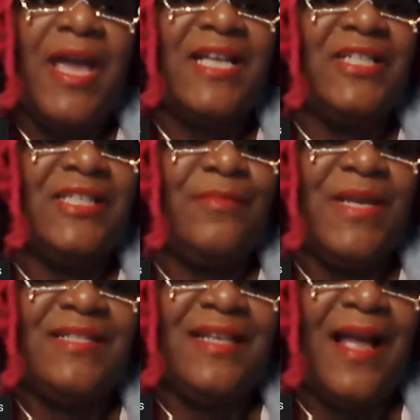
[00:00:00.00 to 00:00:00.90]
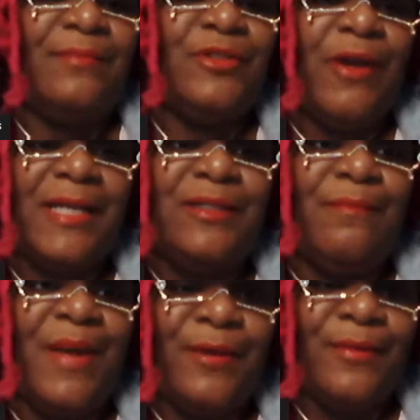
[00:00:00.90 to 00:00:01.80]
It just means that I'm trying to
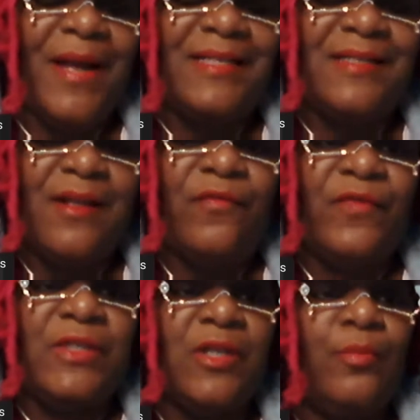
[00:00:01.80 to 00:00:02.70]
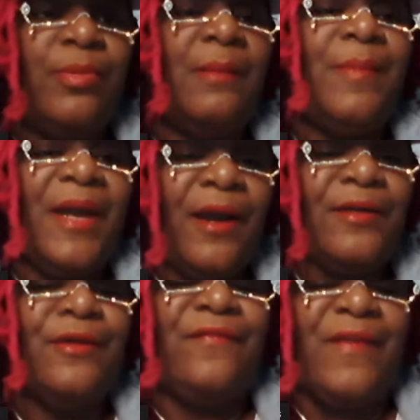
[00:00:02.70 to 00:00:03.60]
better myself. And so prepare
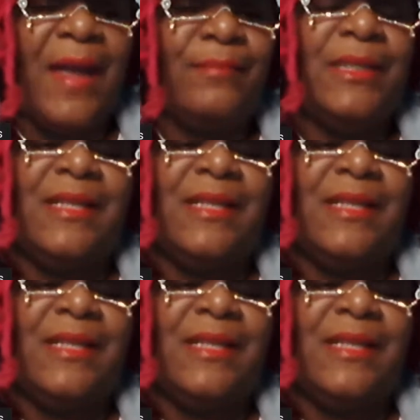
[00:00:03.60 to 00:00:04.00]
your family.